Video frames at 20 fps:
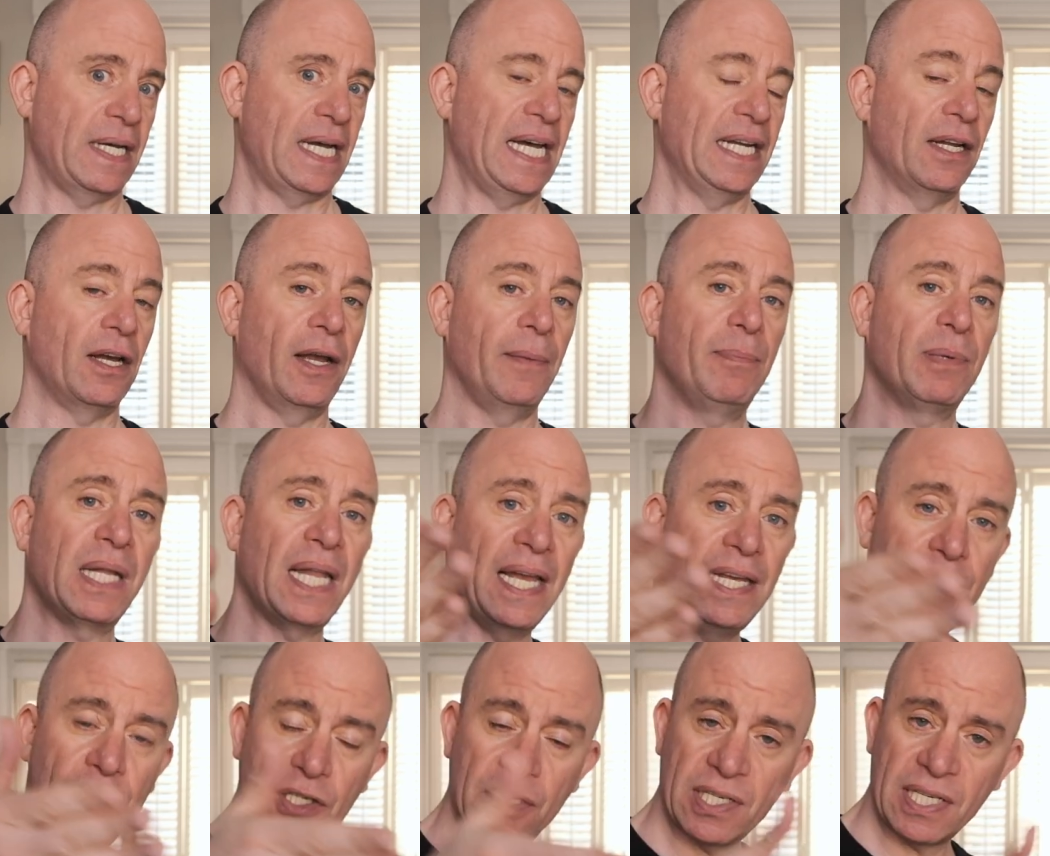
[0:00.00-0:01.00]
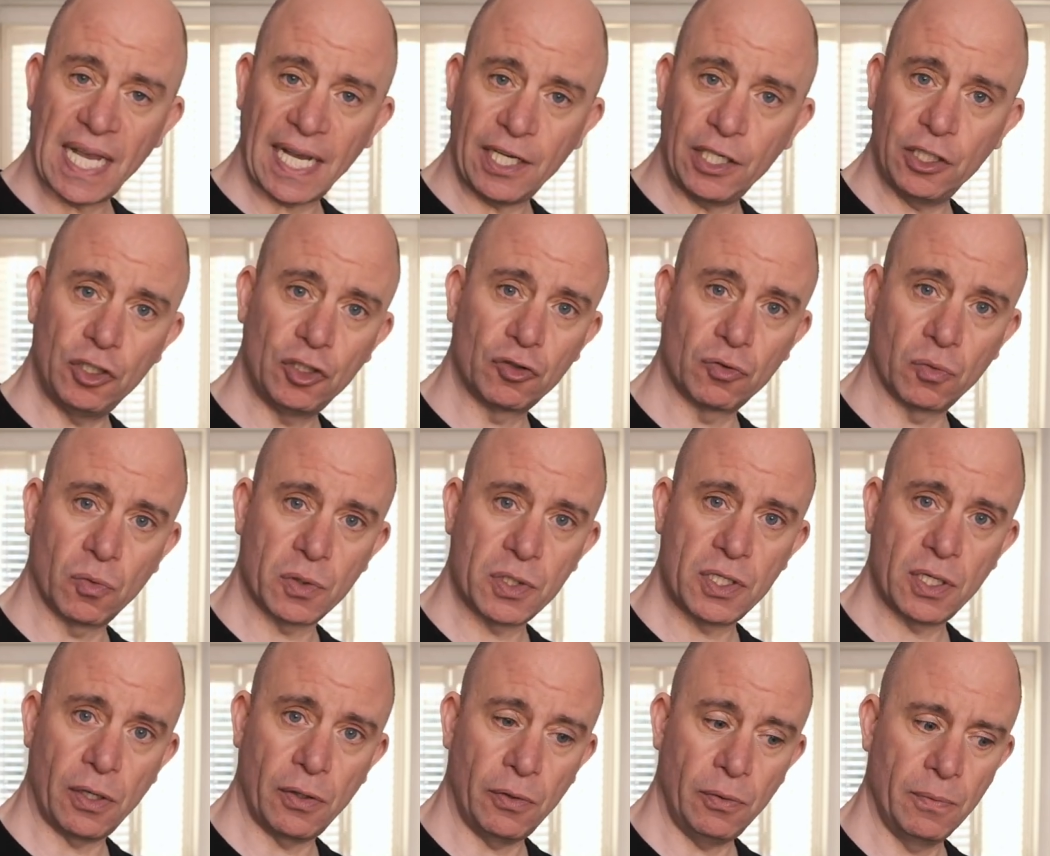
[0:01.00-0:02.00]
And I play the second draw
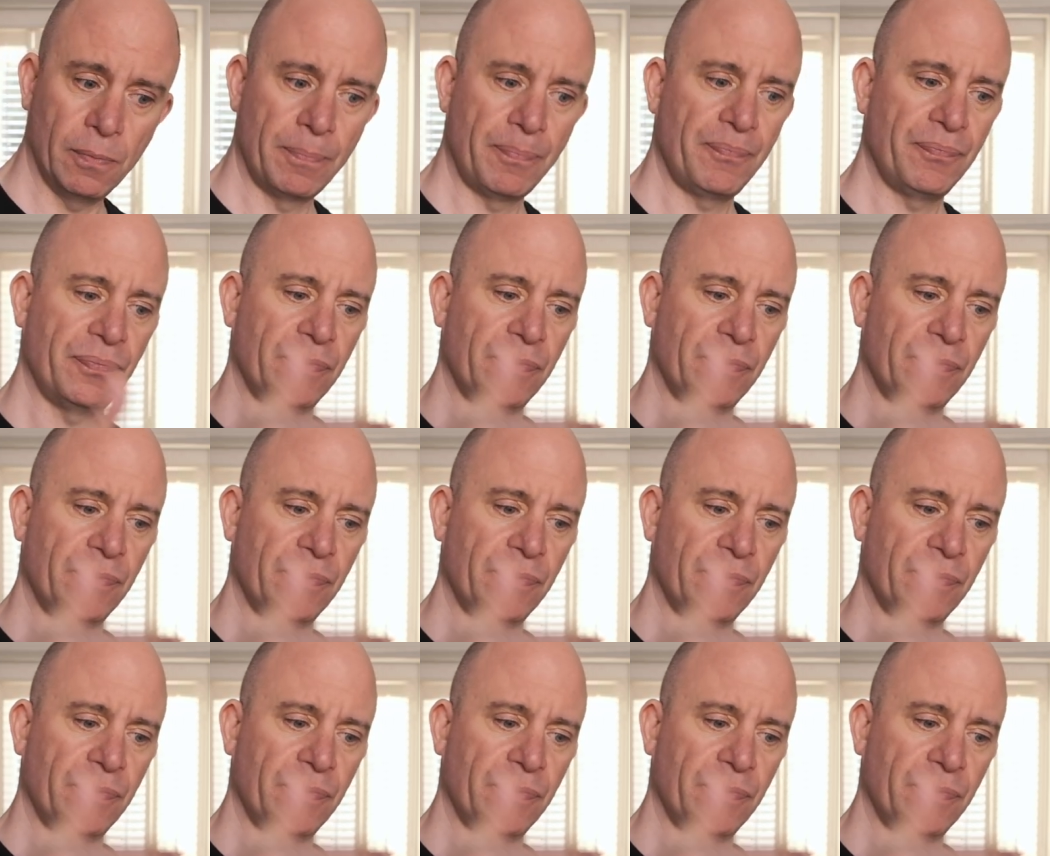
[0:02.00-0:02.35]
two